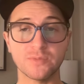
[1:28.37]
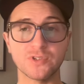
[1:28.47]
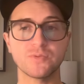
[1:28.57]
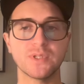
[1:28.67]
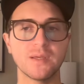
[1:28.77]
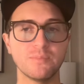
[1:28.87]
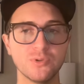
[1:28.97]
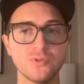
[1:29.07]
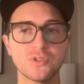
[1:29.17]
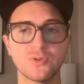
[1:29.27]
with a
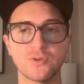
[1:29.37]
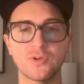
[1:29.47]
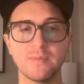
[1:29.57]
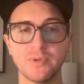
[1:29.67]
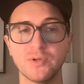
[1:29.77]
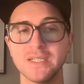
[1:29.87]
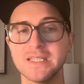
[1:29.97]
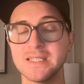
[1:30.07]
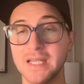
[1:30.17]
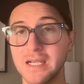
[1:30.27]
boost or a
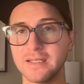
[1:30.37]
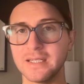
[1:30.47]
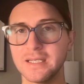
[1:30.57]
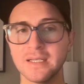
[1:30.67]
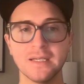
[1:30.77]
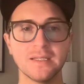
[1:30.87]
bonus daily.